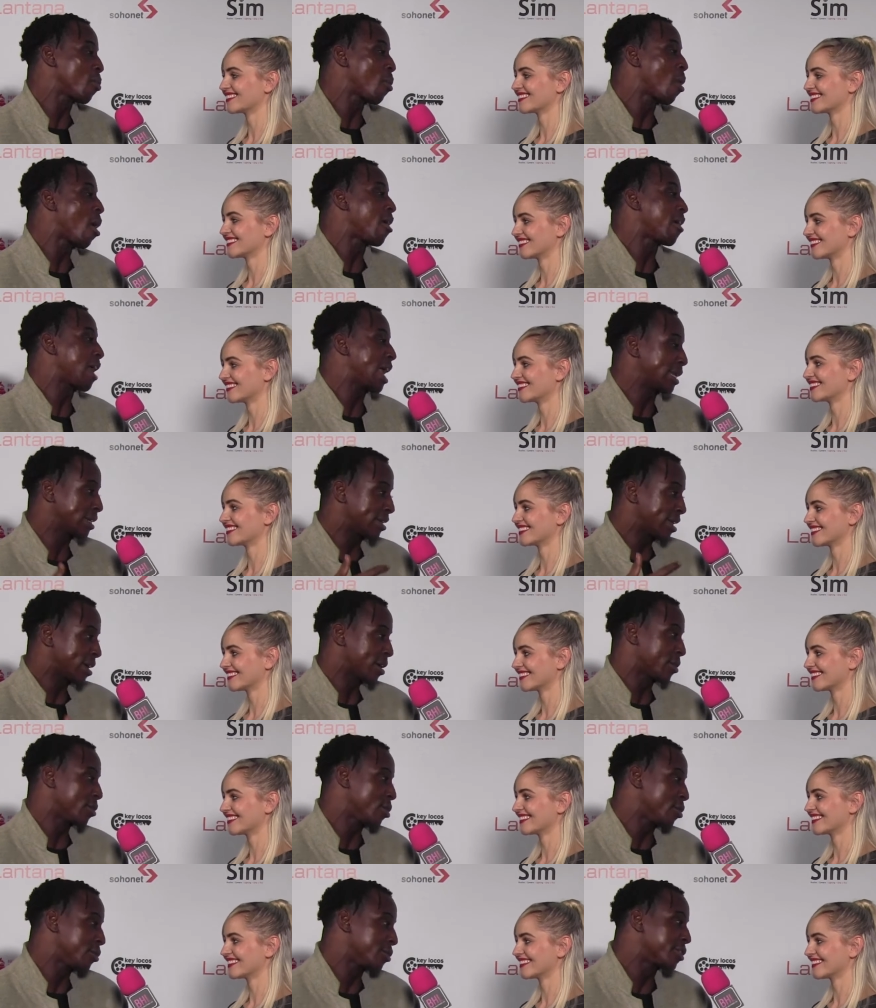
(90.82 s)
Speaker 1: want as I
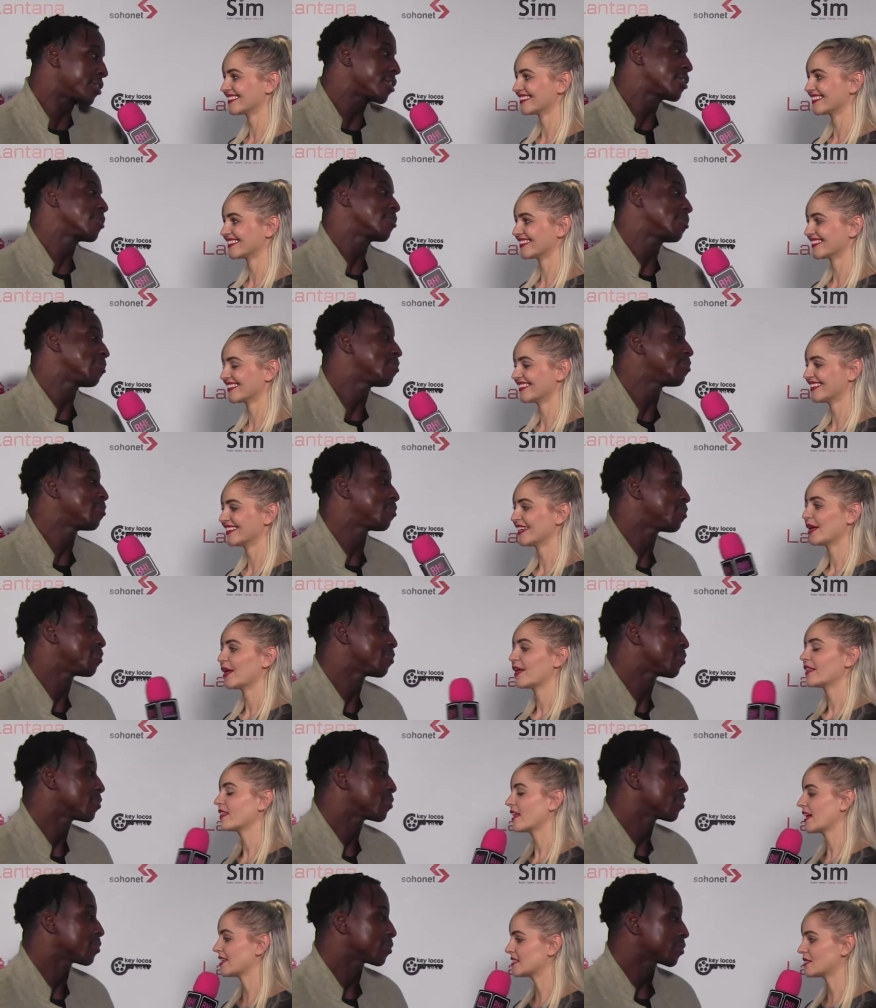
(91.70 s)
get older.
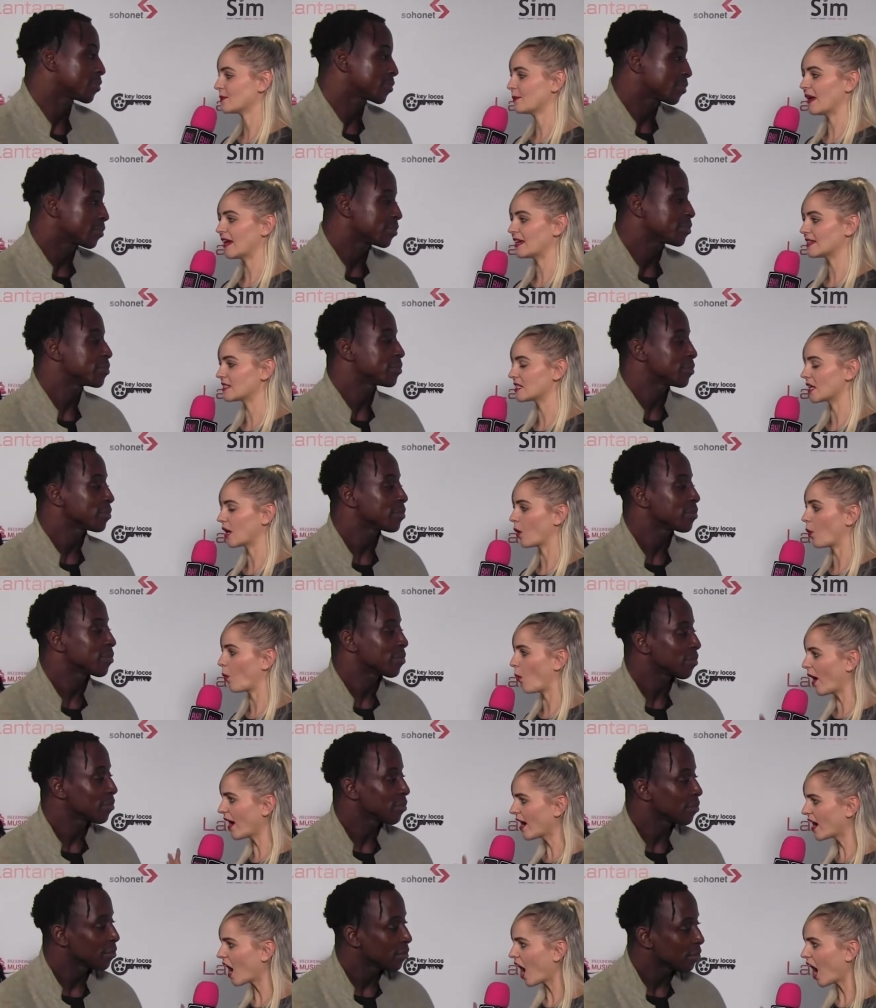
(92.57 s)
Speaker 2: That's amazing.
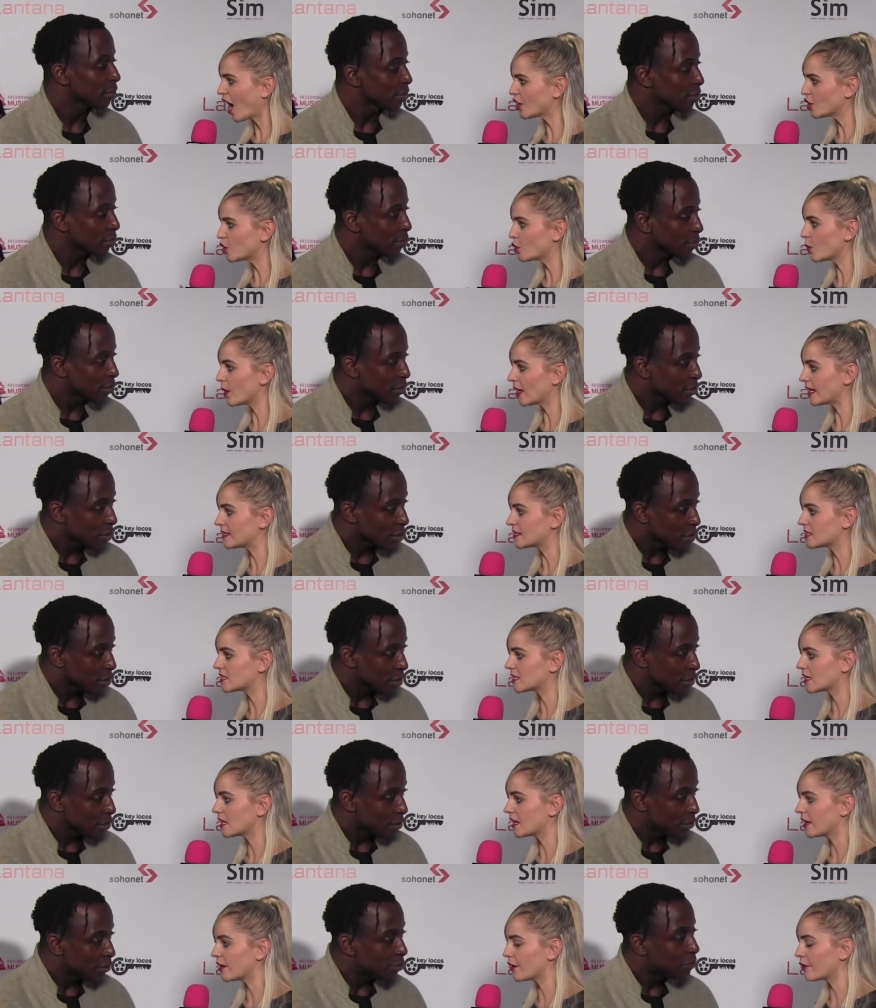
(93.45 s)
What got you
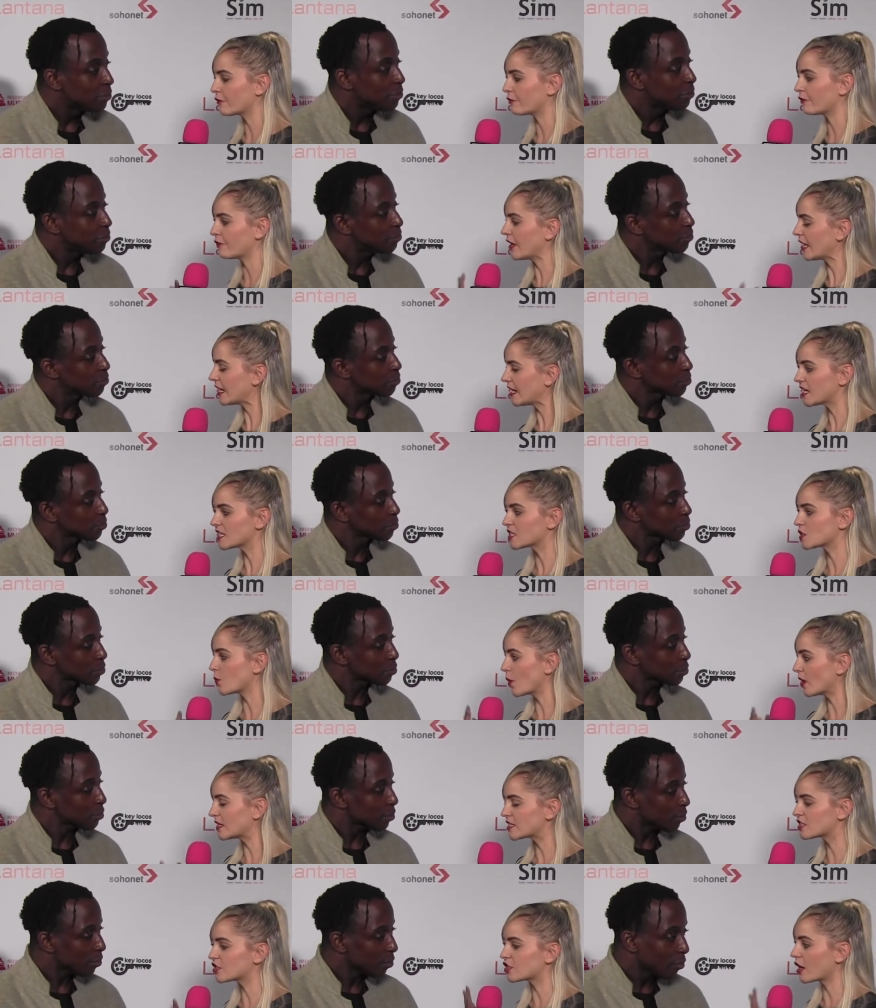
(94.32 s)
into fitness?
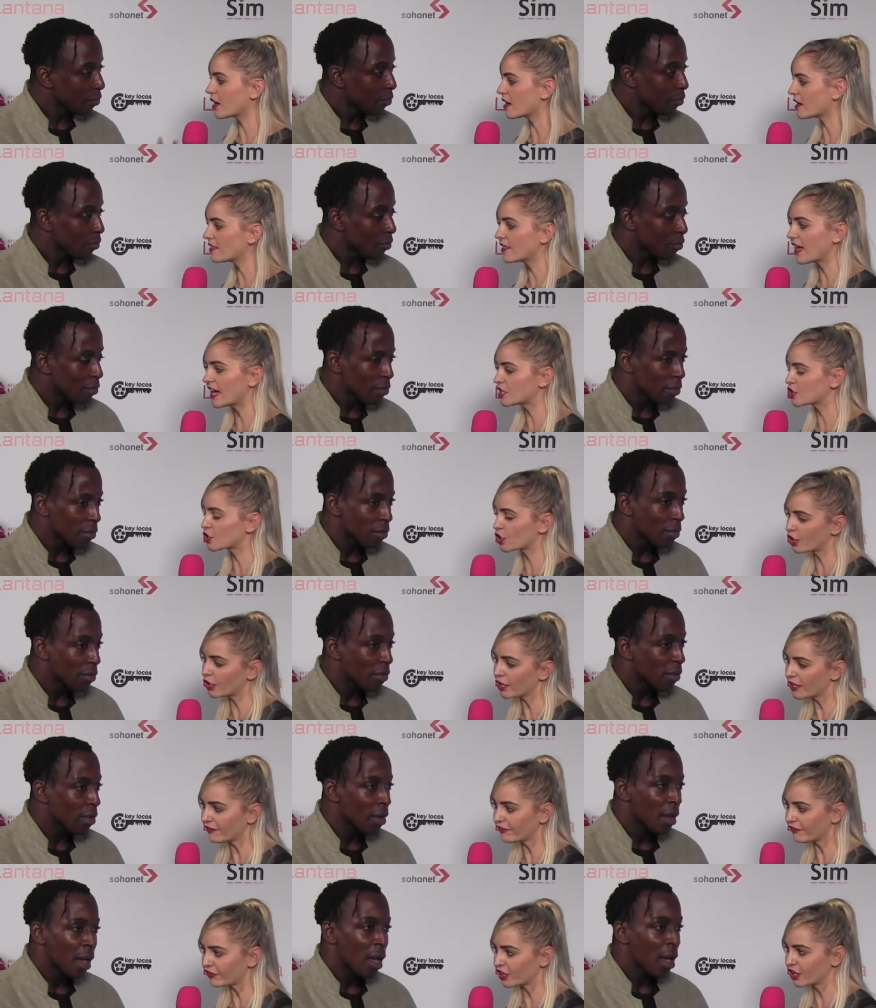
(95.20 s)
What started that
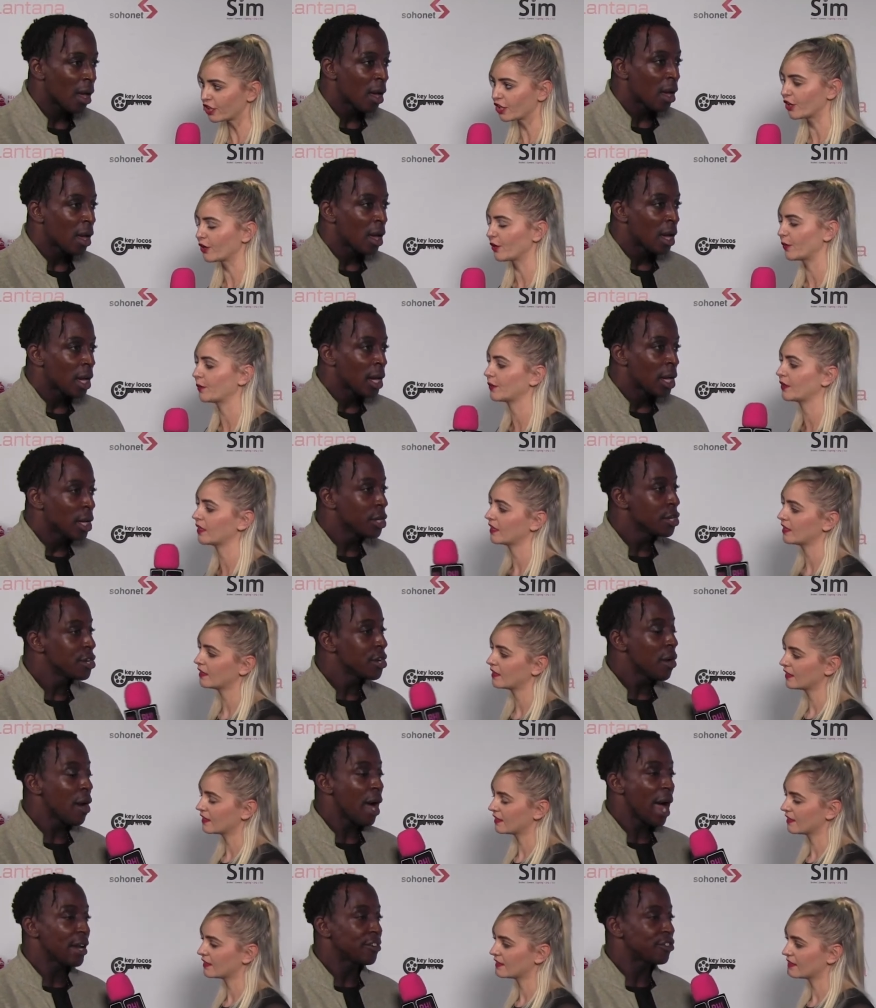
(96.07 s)
journey for you?
Speaker 1: You
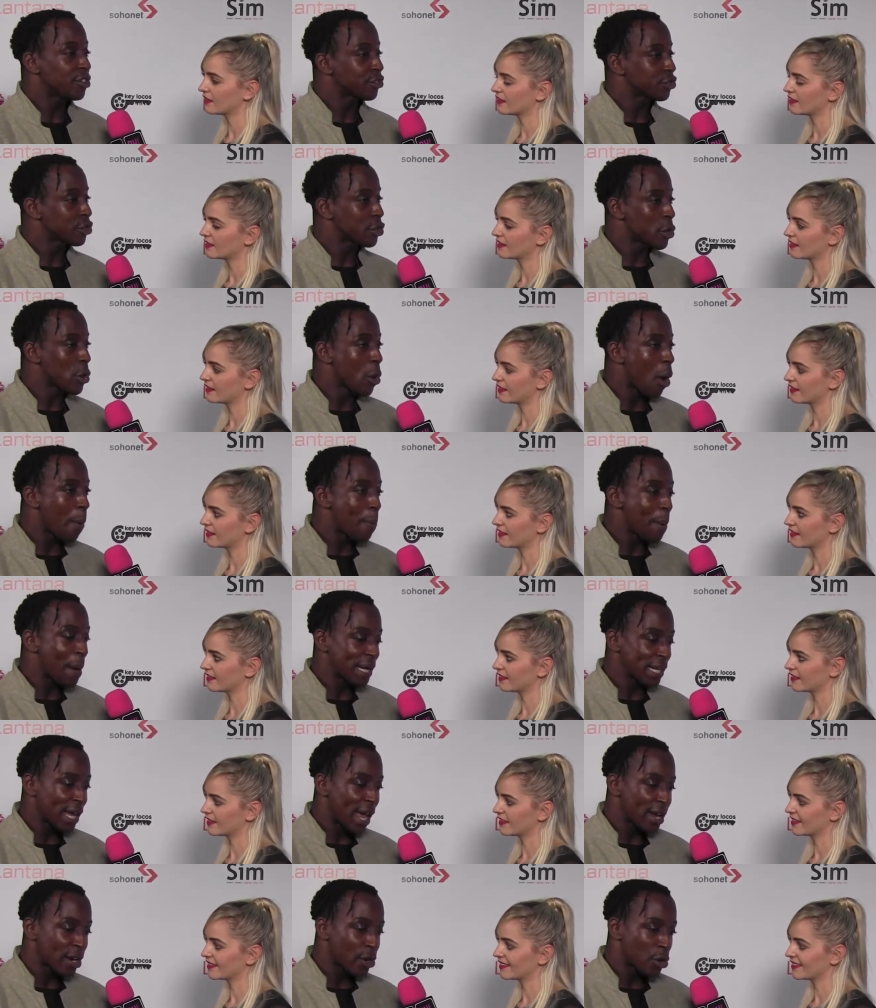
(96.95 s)
know, I just grew up,
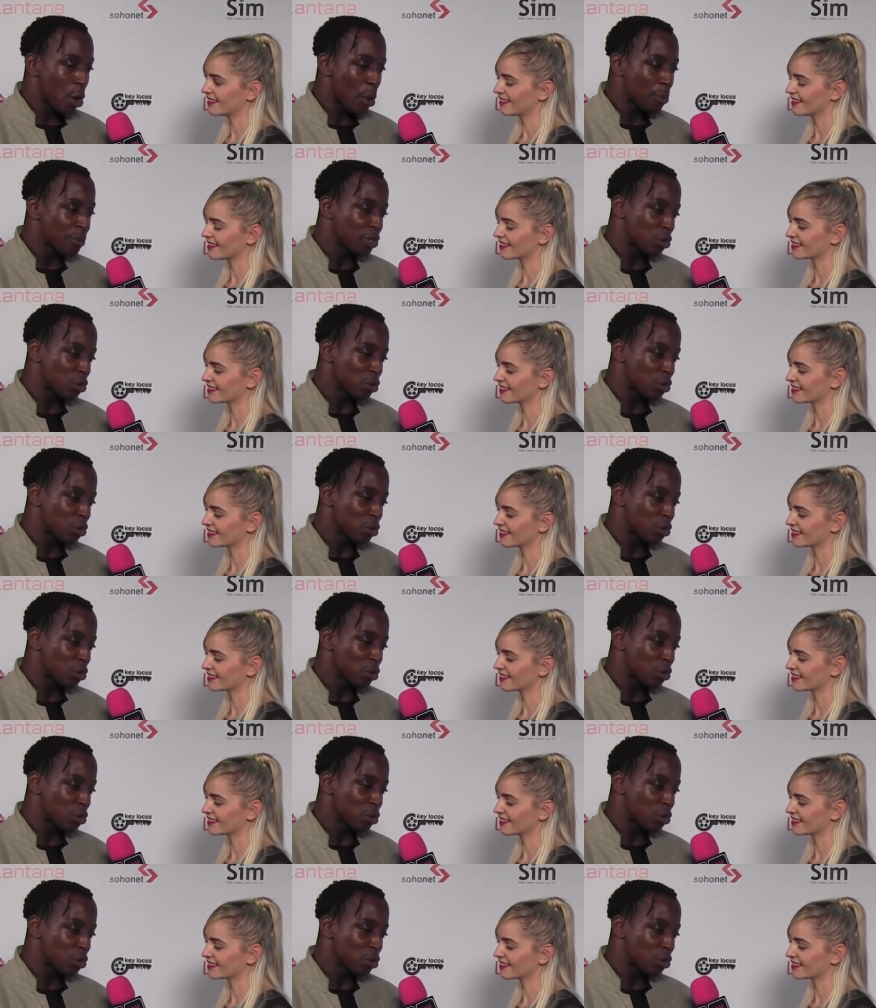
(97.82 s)
I, I grew up